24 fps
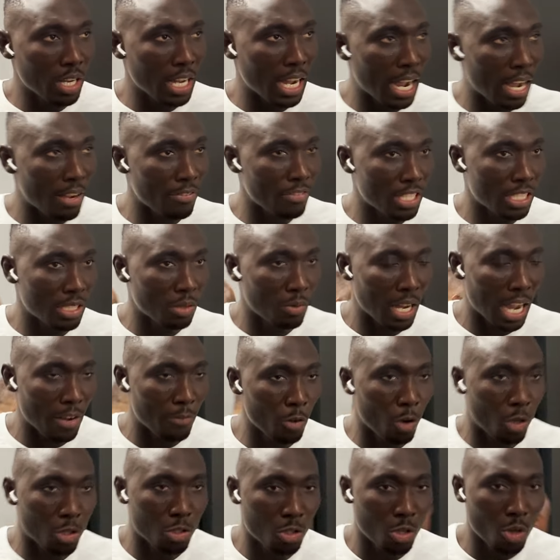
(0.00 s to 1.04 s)
have is we have
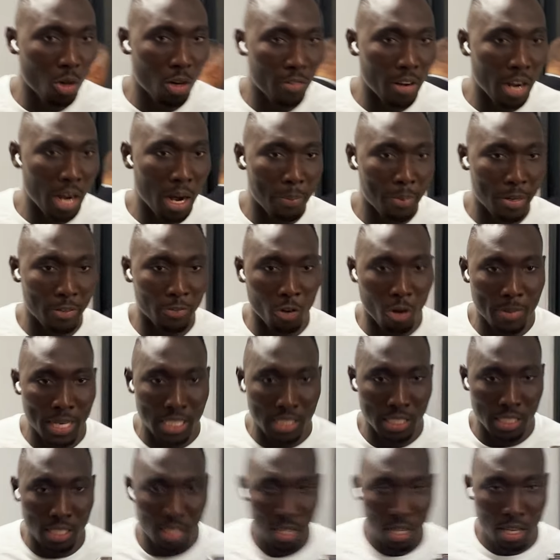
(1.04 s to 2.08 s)
control of our
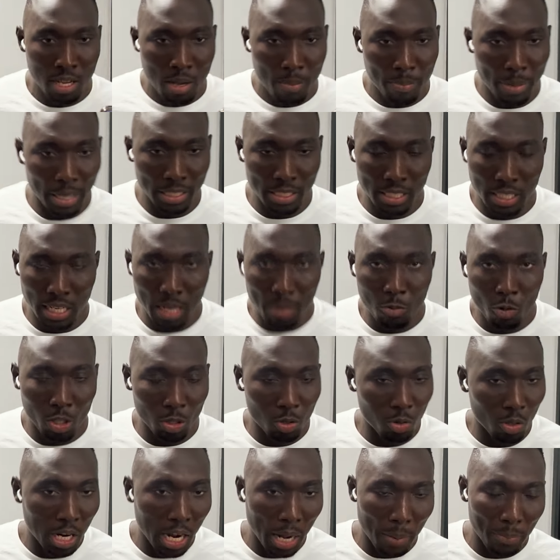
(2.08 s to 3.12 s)
performance, but what
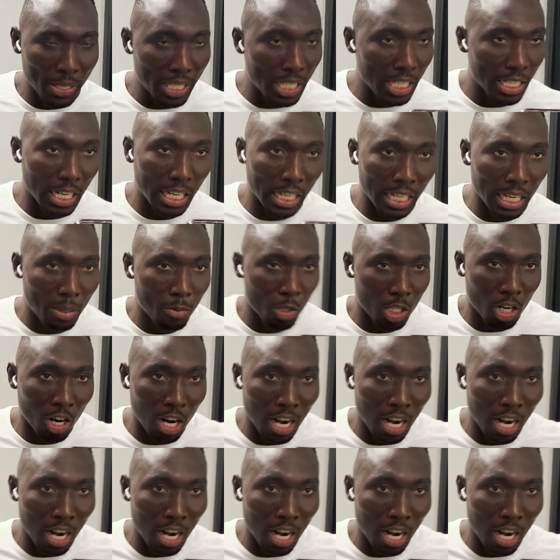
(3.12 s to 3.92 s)
will happen in the game we don't